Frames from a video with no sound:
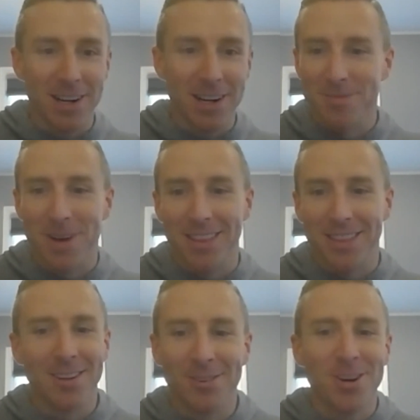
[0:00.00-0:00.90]
bucks a
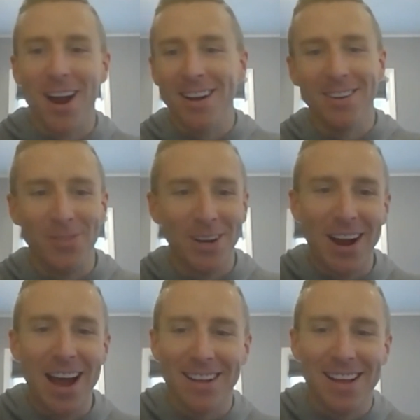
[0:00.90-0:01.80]
month and they're trying to
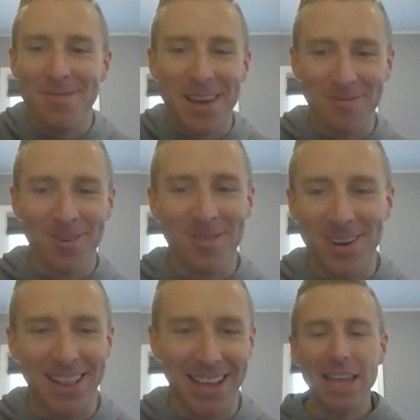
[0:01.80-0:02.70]
figure out how to make more
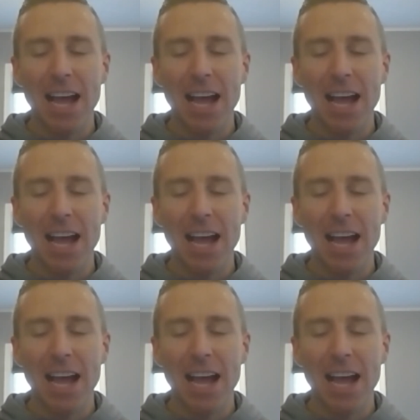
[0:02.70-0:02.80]
money.